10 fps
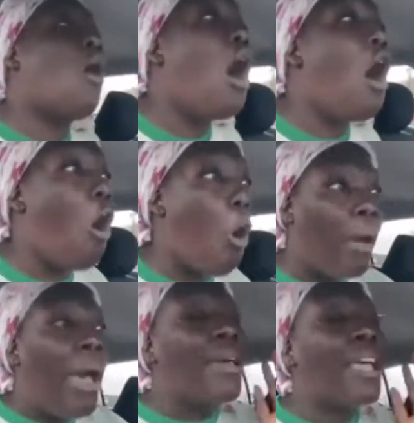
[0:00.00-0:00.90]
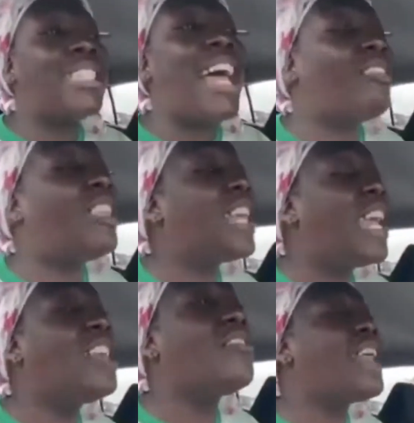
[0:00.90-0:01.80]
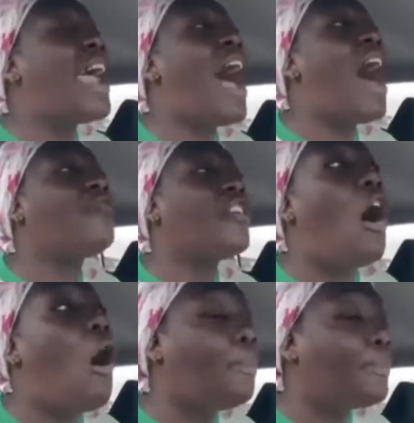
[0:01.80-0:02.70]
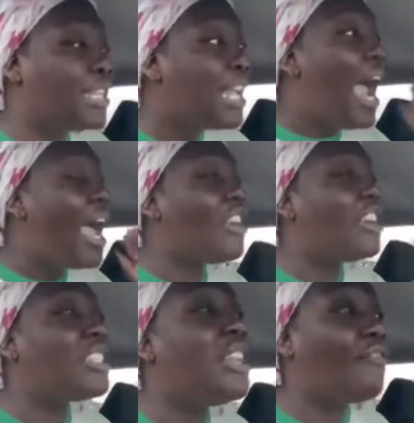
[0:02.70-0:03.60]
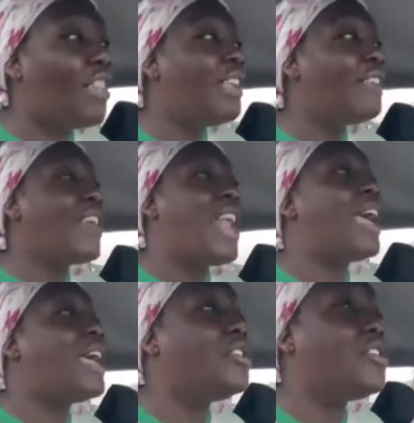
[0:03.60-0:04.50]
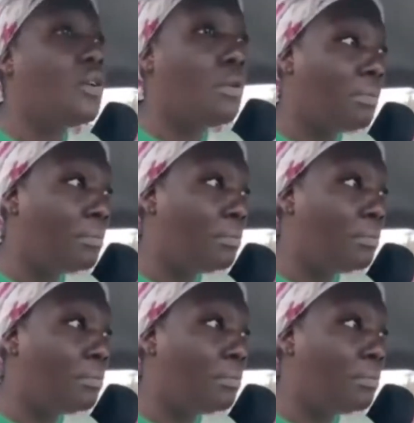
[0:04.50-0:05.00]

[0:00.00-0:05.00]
go home because at this end of the day, I feel hopeless and there's nothing that I can do.